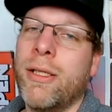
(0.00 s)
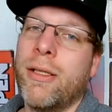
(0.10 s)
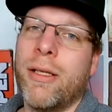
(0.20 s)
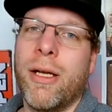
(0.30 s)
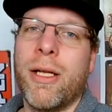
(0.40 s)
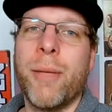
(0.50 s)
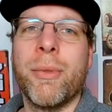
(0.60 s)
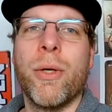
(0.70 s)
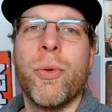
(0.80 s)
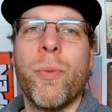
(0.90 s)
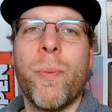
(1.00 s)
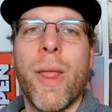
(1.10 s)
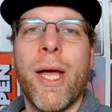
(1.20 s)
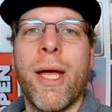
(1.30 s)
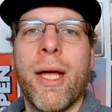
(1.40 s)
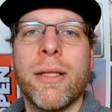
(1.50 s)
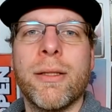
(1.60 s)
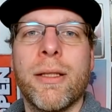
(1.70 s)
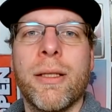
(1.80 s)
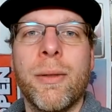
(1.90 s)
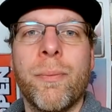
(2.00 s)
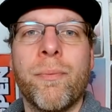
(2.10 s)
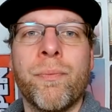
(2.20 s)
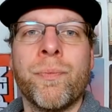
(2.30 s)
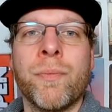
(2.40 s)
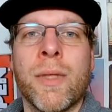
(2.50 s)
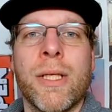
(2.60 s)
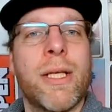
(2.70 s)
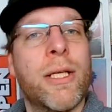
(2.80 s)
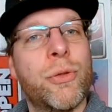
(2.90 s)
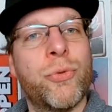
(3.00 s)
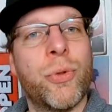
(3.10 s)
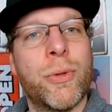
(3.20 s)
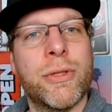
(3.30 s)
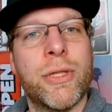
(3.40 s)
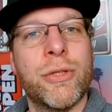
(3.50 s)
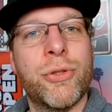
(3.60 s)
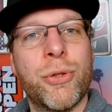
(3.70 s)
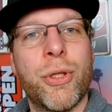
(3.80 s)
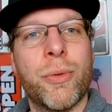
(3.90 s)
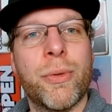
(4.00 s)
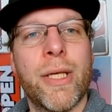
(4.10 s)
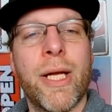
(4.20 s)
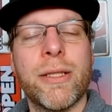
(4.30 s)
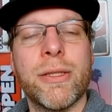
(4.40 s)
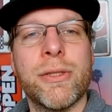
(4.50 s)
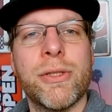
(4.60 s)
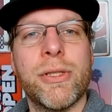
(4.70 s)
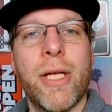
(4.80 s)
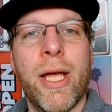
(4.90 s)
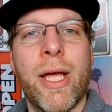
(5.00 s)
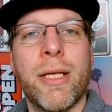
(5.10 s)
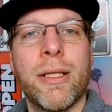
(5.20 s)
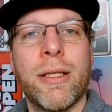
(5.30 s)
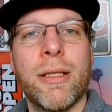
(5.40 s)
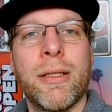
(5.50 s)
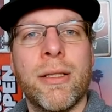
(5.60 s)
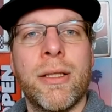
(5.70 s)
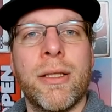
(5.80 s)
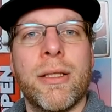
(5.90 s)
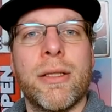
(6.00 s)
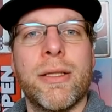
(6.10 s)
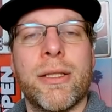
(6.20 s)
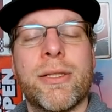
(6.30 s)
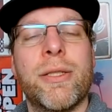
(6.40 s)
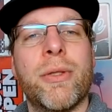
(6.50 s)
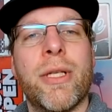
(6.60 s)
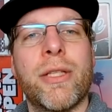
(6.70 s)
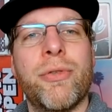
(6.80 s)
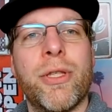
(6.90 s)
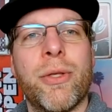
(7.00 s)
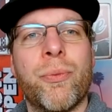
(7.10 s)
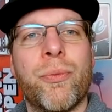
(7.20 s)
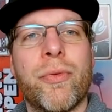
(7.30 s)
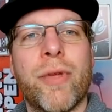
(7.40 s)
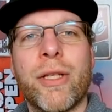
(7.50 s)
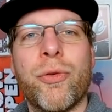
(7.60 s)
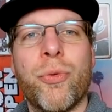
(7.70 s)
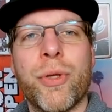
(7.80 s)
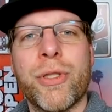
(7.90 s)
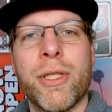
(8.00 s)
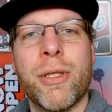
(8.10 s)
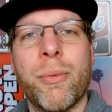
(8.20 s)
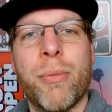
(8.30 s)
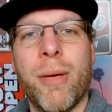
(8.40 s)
let me know. And yeah, look forward to your reactions. And yeah, see you in the next video. Thank you for watching. Bye